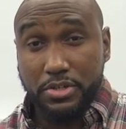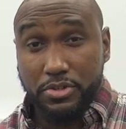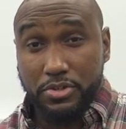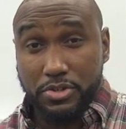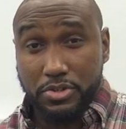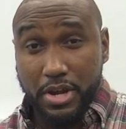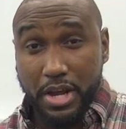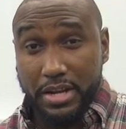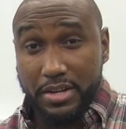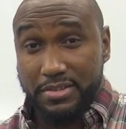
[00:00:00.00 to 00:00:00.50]
to
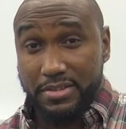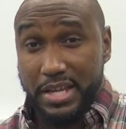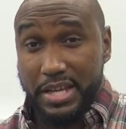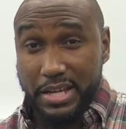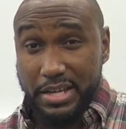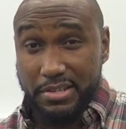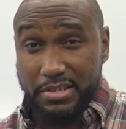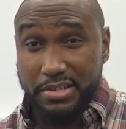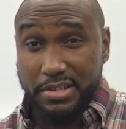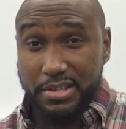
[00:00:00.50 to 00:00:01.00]
try to stay
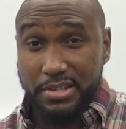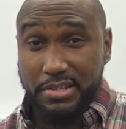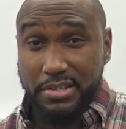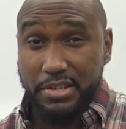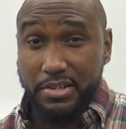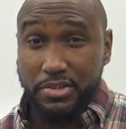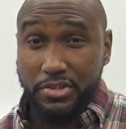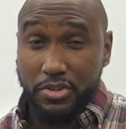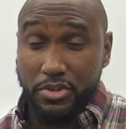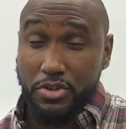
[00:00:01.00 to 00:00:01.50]

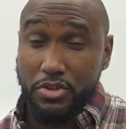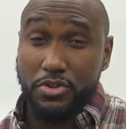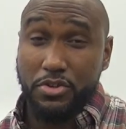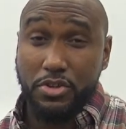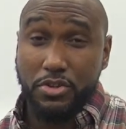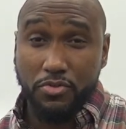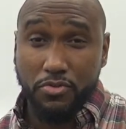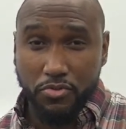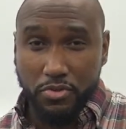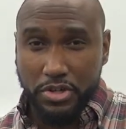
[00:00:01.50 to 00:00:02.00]
consistent so you
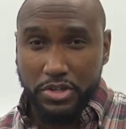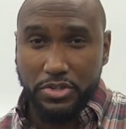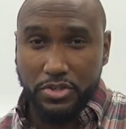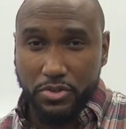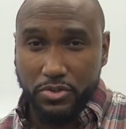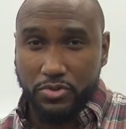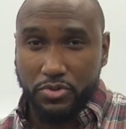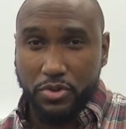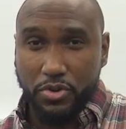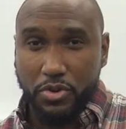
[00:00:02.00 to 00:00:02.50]
can reach
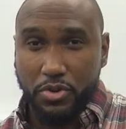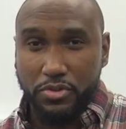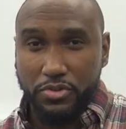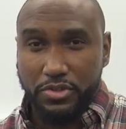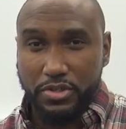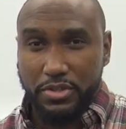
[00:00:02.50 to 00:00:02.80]
those goals.